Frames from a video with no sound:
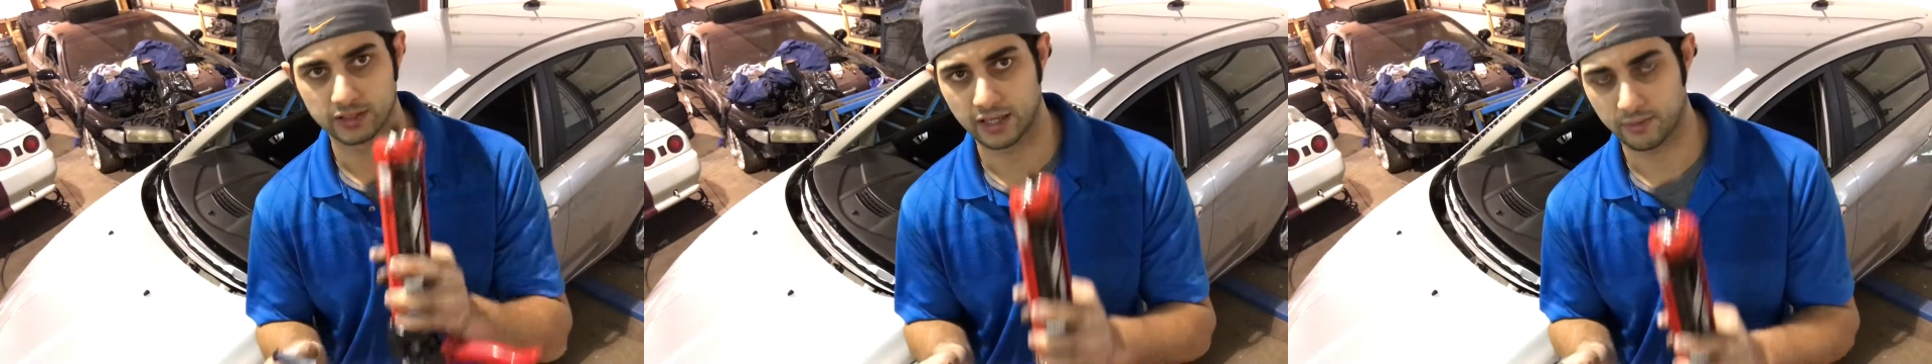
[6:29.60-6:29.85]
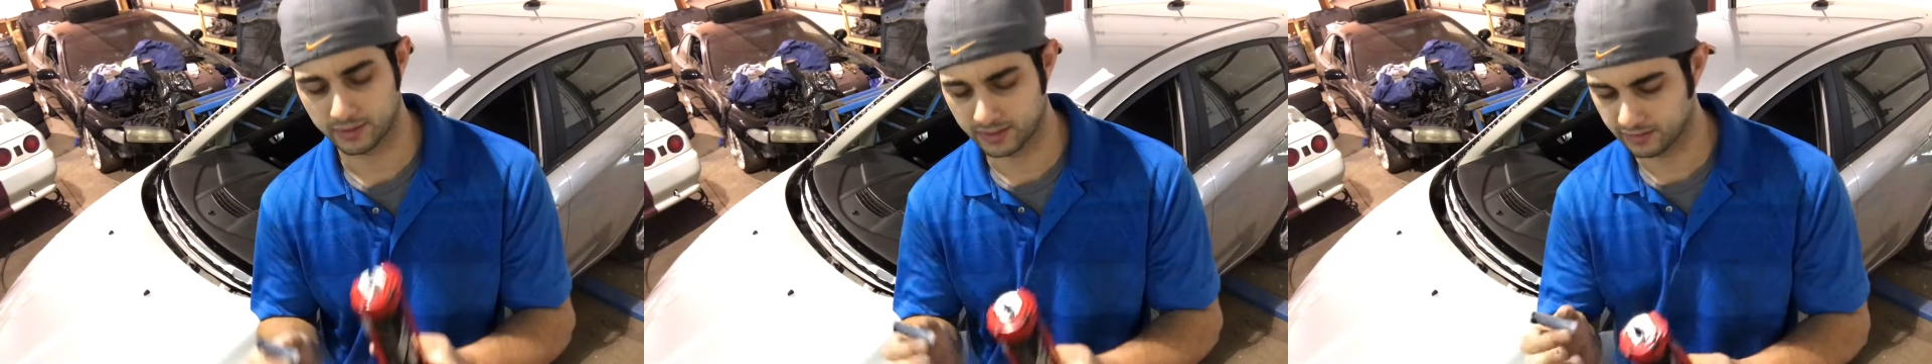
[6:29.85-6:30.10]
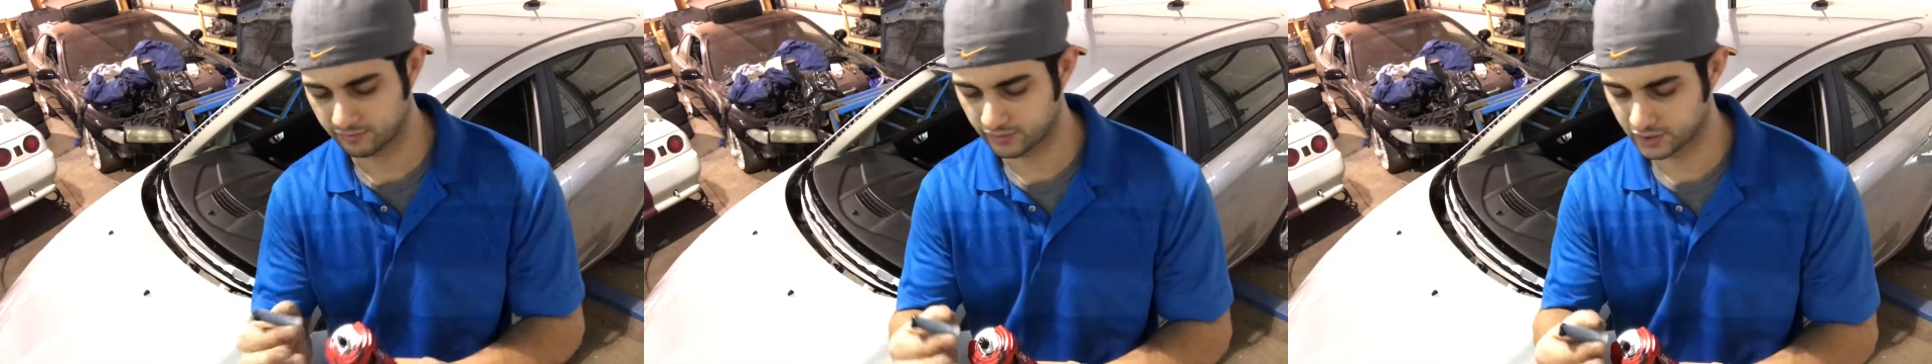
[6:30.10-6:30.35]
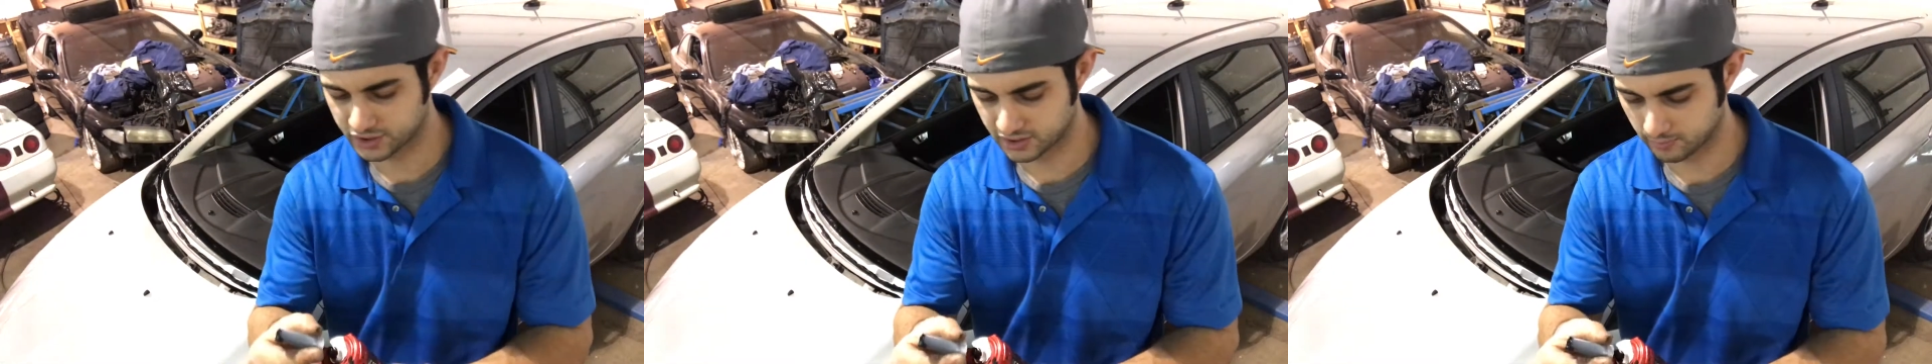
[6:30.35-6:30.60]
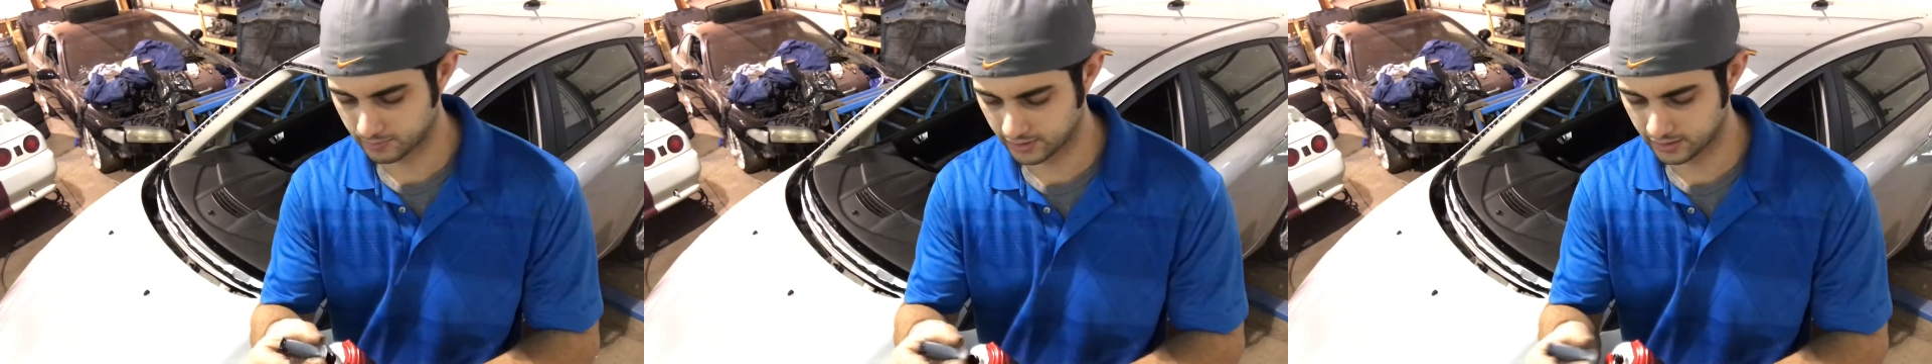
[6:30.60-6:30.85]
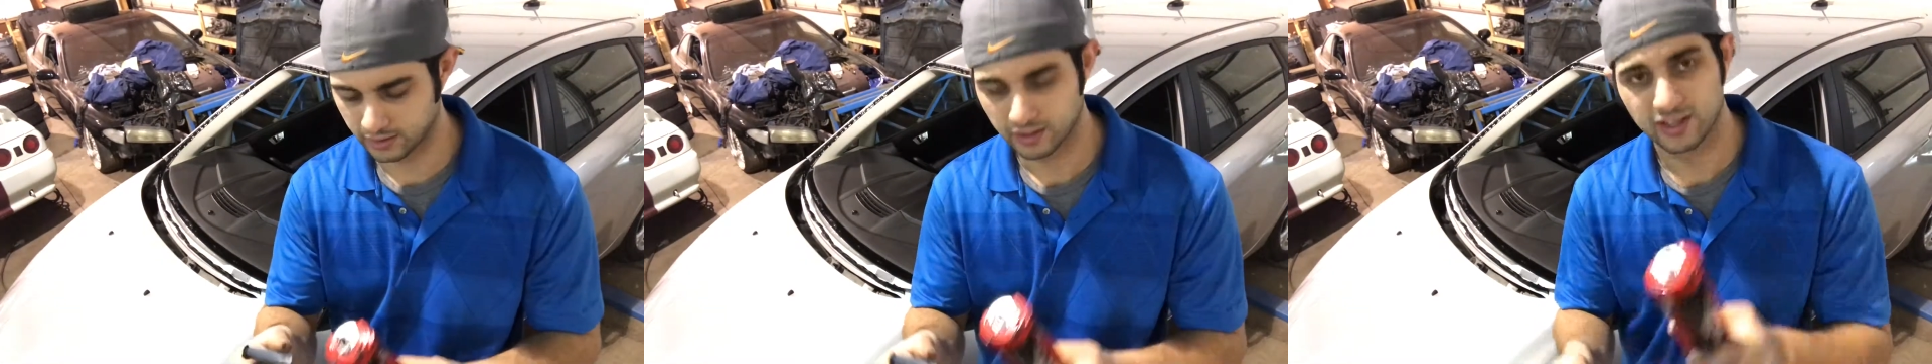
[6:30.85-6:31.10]
Now we got to finish the
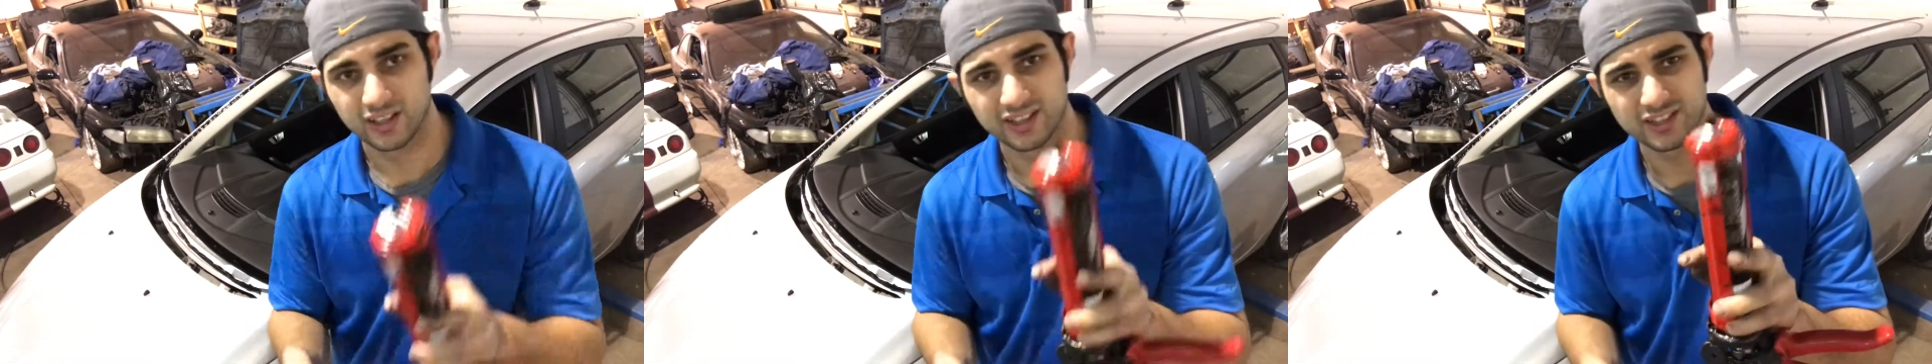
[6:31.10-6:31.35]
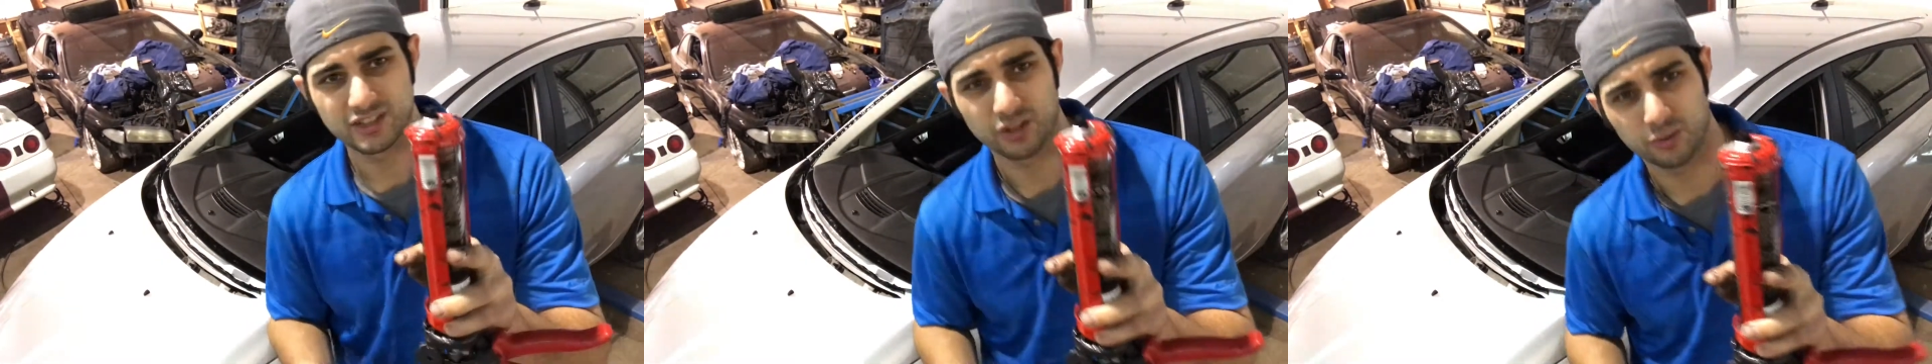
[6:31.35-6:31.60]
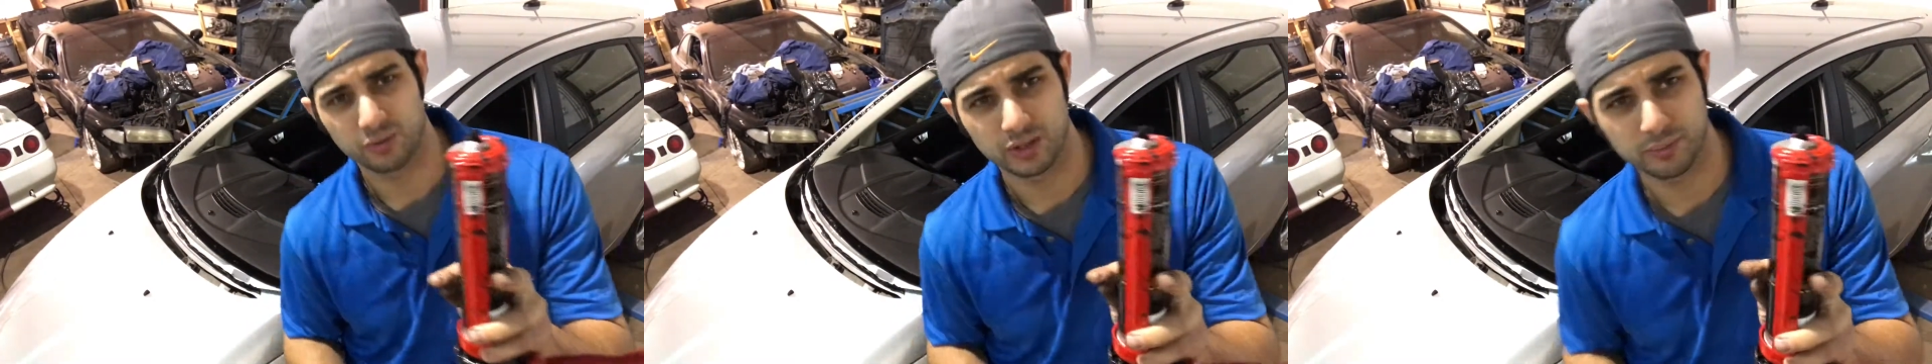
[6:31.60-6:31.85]
bit. So when